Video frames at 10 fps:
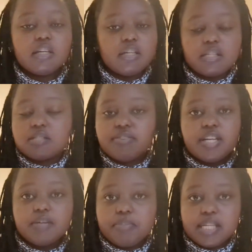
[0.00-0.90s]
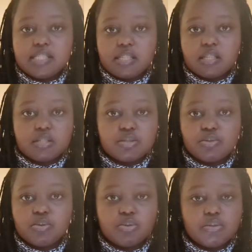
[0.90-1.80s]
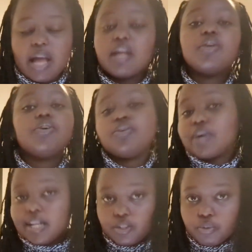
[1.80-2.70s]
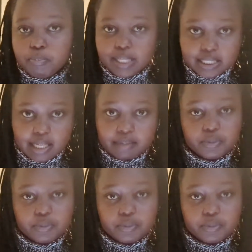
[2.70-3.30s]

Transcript: It's very basic, so I know you can do better.